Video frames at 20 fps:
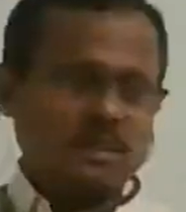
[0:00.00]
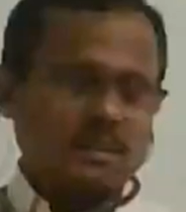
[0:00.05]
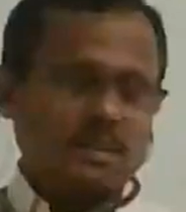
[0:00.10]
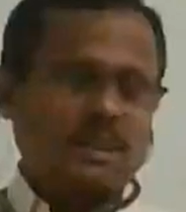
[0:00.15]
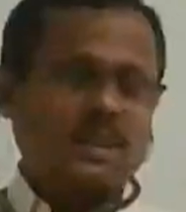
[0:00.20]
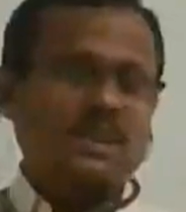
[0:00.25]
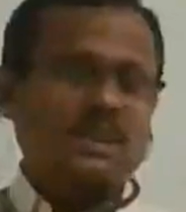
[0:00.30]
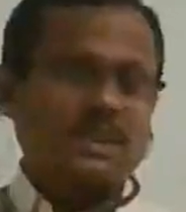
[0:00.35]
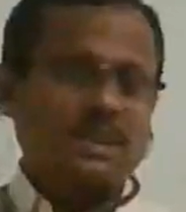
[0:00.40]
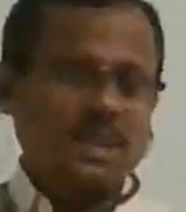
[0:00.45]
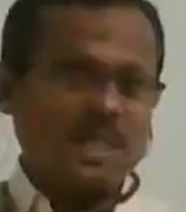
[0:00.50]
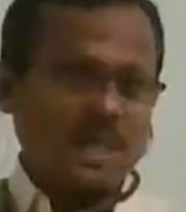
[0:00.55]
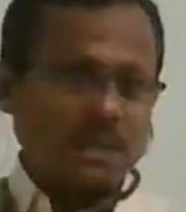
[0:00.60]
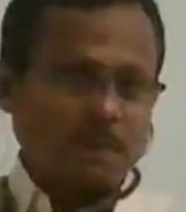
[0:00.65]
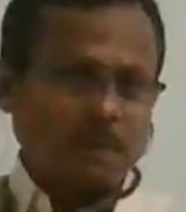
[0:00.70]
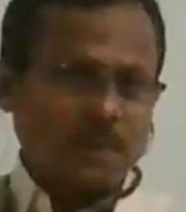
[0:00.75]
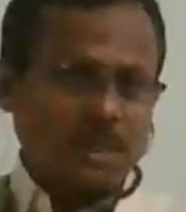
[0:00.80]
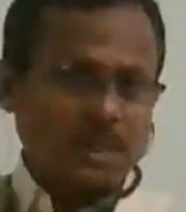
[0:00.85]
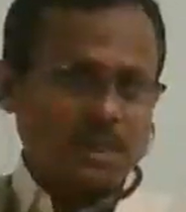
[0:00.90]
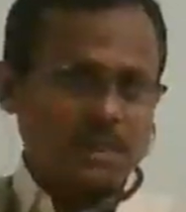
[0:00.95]
that take
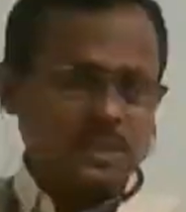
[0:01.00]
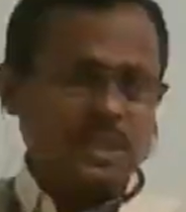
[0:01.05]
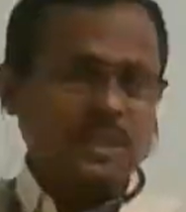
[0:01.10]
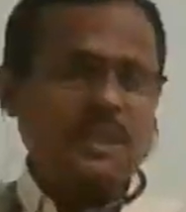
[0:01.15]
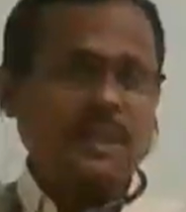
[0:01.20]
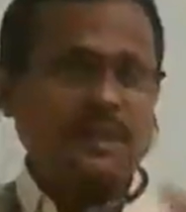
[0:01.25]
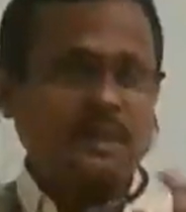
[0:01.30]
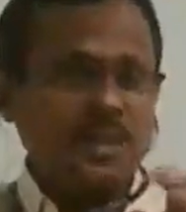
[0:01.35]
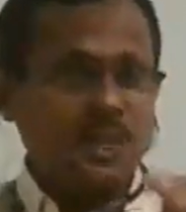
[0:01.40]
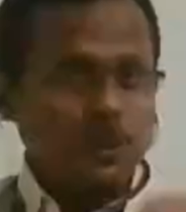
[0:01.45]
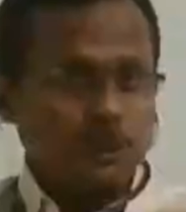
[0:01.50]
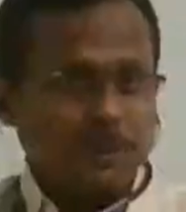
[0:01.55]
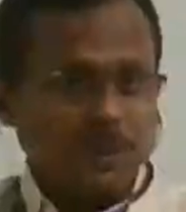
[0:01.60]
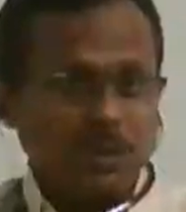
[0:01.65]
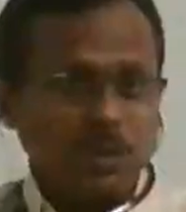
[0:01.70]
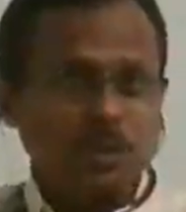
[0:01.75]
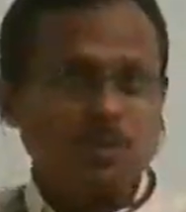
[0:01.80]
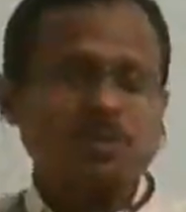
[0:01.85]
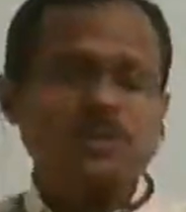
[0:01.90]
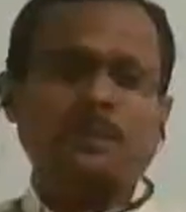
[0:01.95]
place
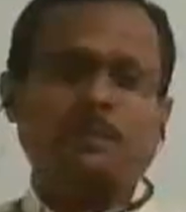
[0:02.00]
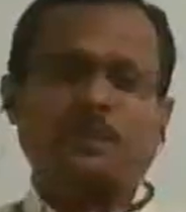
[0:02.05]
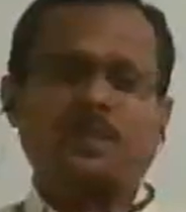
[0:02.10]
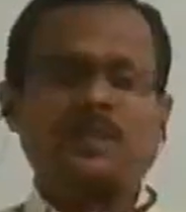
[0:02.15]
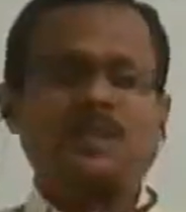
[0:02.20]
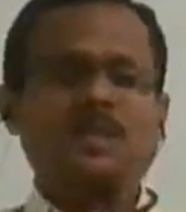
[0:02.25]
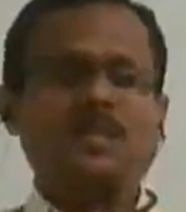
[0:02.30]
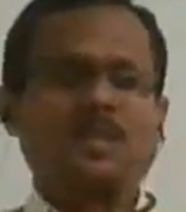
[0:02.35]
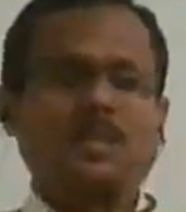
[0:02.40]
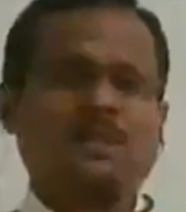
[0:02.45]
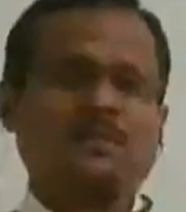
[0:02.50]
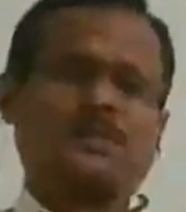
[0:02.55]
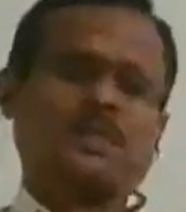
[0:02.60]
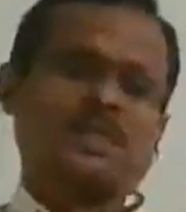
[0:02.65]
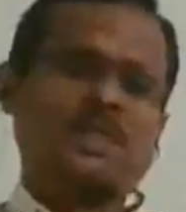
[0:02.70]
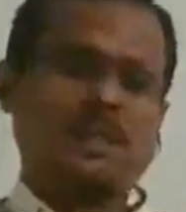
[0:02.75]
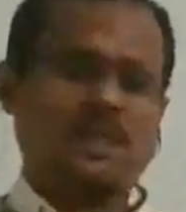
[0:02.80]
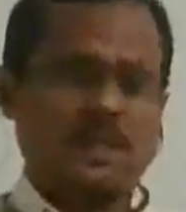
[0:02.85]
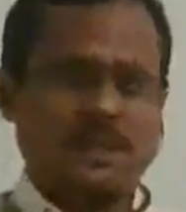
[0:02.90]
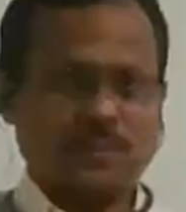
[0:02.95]
irrespective of the presence of
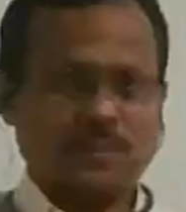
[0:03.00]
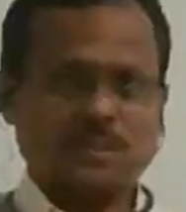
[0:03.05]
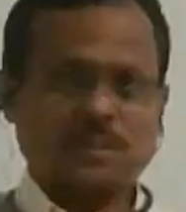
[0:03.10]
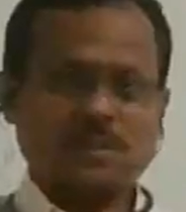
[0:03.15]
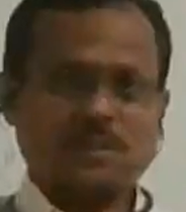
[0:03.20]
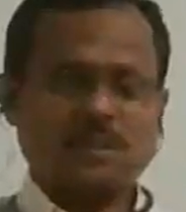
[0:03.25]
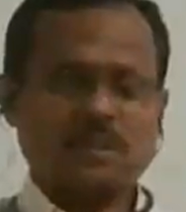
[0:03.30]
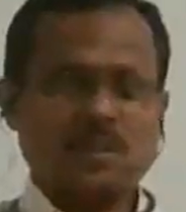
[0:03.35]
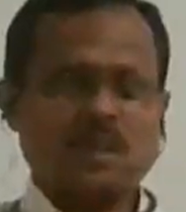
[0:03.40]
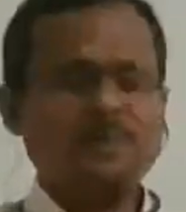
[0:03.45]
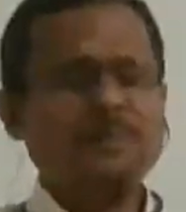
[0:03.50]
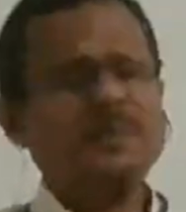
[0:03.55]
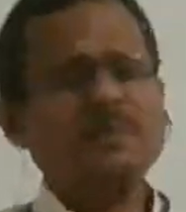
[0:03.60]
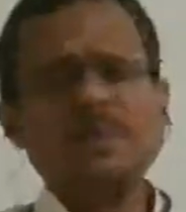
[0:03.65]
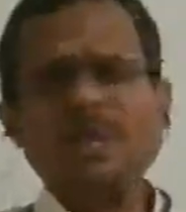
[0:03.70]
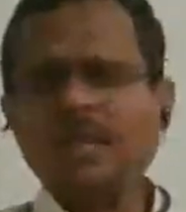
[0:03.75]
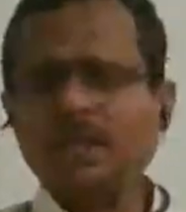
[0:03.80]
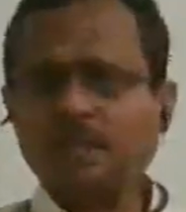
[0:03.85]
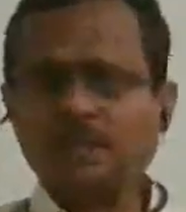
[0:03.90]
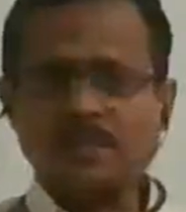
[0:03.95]
sunlight or maybe
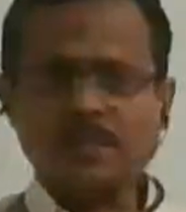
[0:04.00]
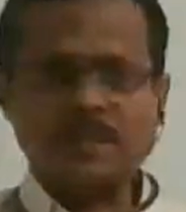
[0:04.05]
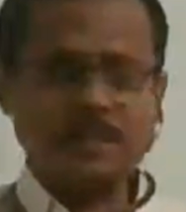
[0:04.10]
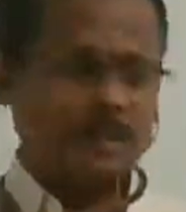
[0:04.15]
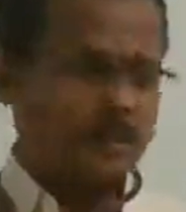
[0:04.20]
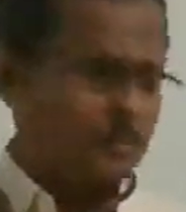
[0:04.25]
light.